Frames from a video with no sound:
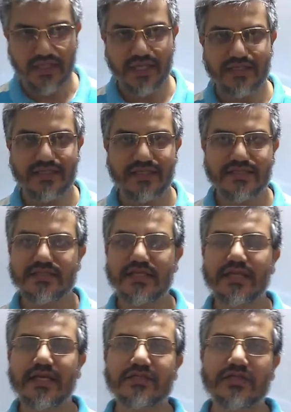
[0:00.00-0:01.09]
And these
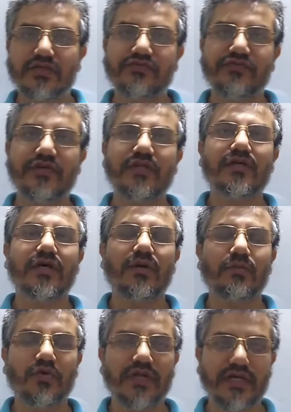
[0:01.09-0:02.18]
electric field
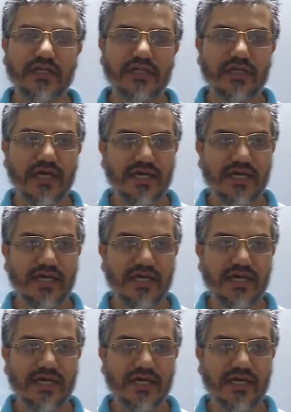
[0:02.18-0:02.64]
component